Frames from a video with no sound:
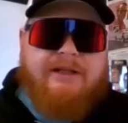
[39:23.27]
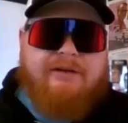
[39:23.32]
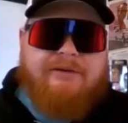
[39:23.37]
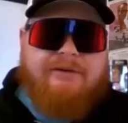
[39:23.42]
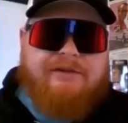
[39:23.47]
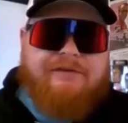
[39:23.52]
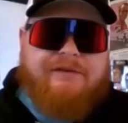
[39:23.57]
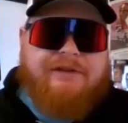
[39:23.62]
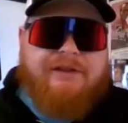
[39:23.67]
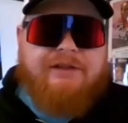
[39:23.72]

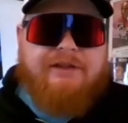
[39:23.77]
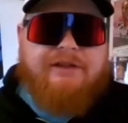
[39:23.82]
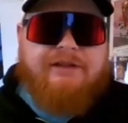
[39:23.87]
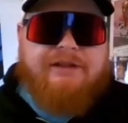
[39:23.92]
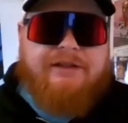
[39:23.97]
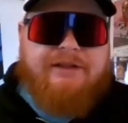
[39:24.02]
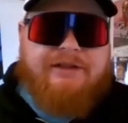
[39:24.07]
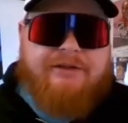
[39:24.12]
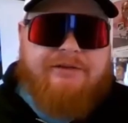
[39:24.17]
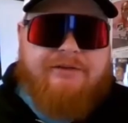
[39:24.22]
interesting to
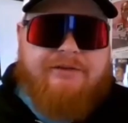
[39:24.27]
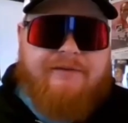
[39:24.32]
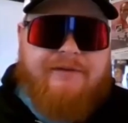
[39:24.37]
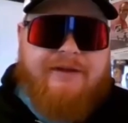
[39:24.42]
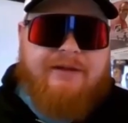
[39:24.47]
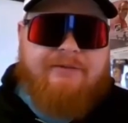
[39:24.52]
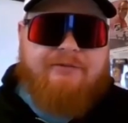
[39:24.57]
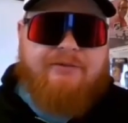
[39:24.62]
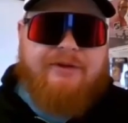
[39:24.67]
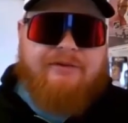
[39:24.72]
hear
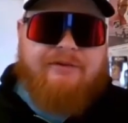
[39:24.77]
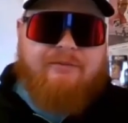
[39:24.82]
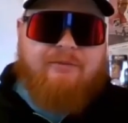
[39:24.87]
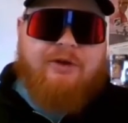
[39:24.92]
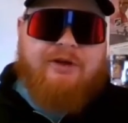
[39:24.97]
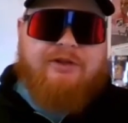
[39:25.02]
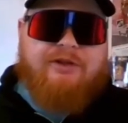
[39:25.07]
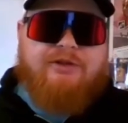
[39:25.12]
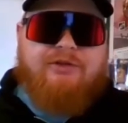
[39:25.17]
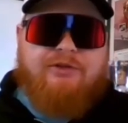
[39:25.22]
that with
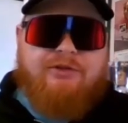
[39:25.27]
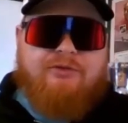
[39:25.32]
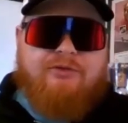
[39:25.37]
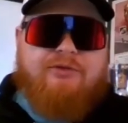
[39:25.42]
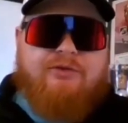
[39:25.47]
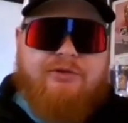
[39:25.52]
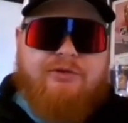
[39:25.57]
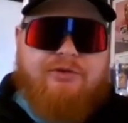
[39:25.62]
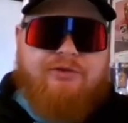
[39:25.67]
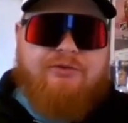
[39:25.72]
what
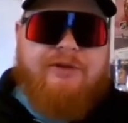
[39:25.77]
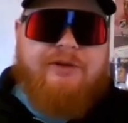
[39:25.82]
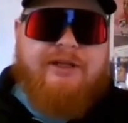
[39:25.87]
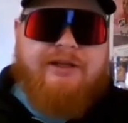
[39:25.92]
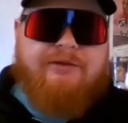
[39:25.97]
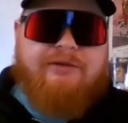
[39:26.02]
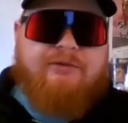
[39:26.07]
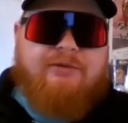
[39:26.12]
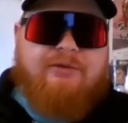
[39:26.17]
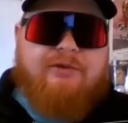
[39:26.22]
you're doing
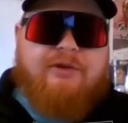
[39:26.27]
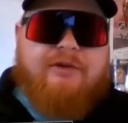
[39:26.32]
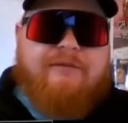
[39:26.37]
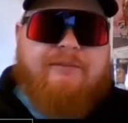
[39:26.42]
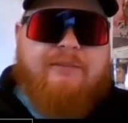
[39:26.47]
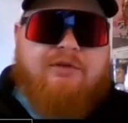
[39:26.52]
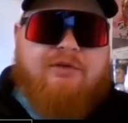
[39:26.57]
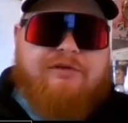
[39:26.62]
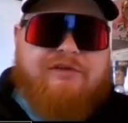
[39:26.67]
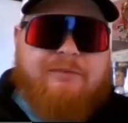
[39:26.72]
in the world of
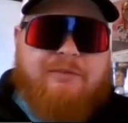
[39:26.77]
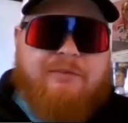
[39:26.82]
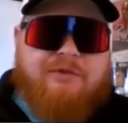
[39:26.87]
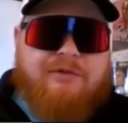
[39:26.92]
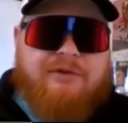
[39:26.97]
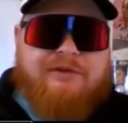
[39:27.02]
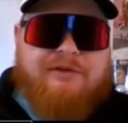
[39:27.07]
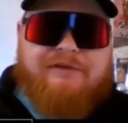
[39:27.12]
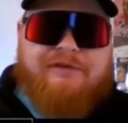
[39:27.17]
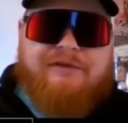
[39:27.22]

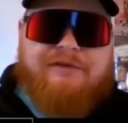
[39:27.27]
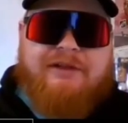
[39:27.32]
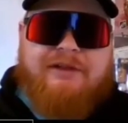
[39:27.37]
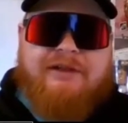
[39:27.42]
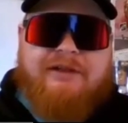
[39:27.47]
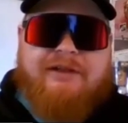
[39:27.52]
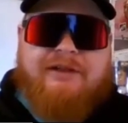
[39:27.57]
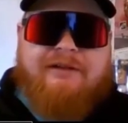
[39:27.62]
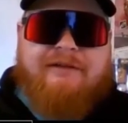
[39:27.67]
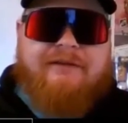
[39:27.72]
motorsports,
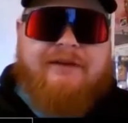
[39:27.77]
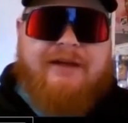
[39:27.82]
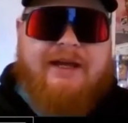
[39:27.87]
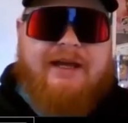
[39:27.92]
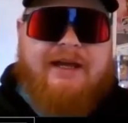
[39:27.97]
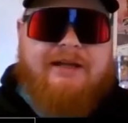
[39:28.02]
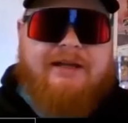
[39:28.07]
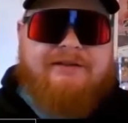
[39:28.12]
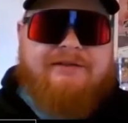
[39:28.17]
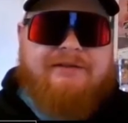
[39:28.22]

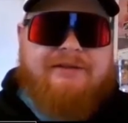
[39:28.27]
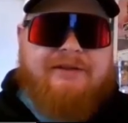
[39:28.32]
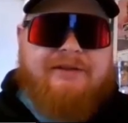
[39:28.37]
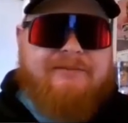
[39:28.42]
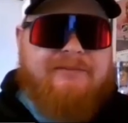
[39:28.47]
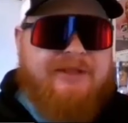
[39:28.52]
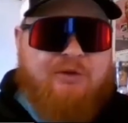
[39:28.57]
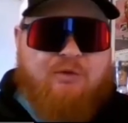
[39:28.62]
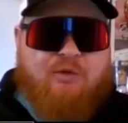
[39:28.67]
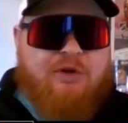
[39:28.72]
that
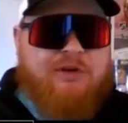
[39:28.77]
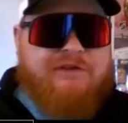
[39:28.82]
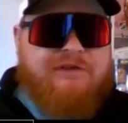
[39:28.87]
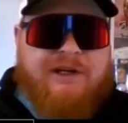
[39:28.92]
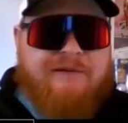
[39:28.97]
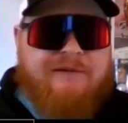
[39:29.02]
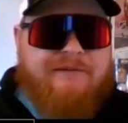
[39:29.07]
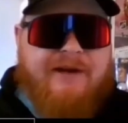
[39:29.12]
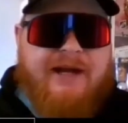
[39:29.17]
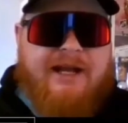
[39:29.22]
it works
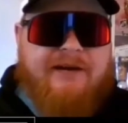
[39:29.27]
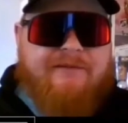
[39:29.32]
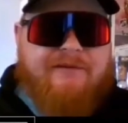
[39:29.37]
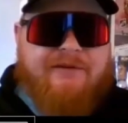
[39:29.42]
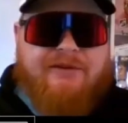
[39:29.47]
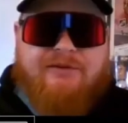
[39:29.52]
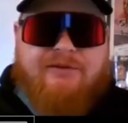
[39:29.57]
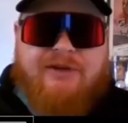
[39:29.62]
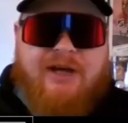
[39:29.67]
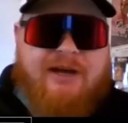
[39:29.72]
out fine for
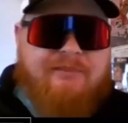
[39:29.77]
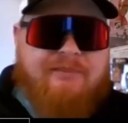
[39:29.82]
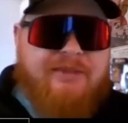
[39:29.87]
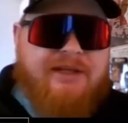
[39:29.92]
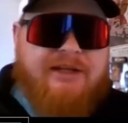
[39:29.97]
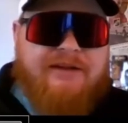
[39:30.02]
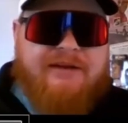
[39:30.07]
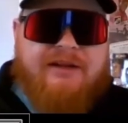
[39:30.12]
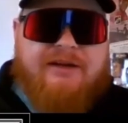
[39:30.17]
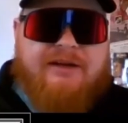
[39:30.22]
you not
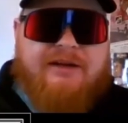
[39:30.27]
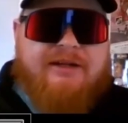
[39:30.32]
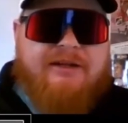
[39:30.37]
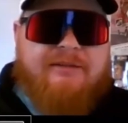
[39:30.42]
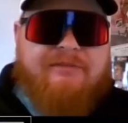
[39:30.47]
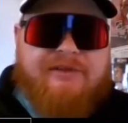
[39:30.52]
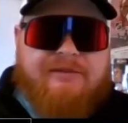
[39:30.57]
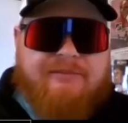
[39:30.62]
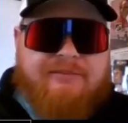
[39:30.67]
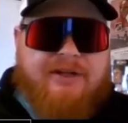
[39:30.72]
being in the
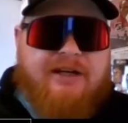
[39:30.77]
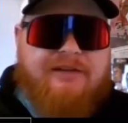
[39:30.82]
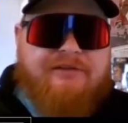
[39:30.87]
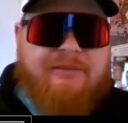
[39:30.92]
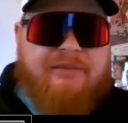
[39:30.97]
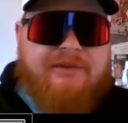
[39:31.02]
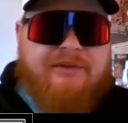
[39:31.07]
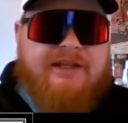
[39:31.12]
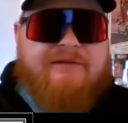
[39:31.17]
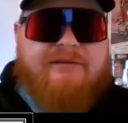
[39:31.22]
hubs and
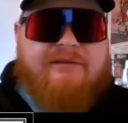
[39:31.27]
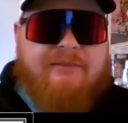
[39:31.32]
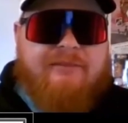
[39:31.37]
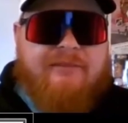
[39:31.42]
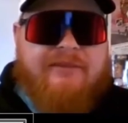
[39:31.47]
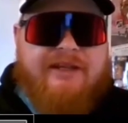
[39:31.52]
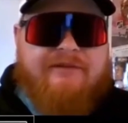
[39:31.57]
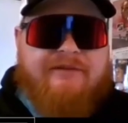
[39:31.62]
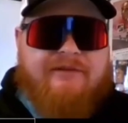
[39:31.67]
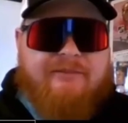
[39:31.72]
possibly
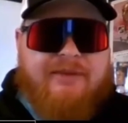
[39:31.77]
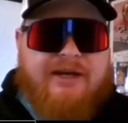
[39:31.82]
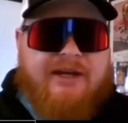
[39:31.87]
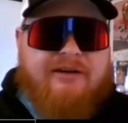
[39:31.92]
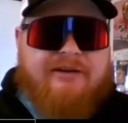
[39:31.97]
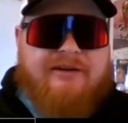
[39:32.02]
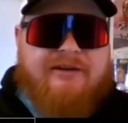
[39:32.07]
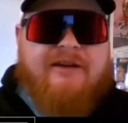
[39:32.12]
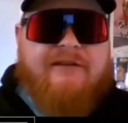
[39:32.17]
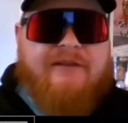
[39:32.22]
even better.